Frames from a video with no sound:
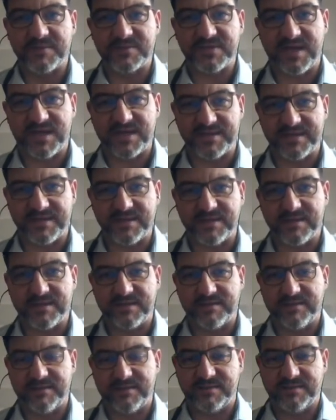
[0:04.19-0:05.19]

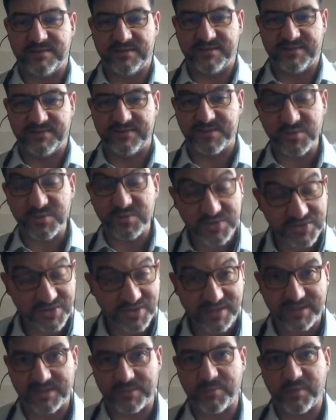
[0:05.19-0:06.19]
to
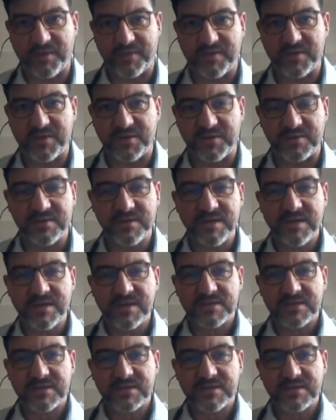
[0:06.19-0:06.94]
share with you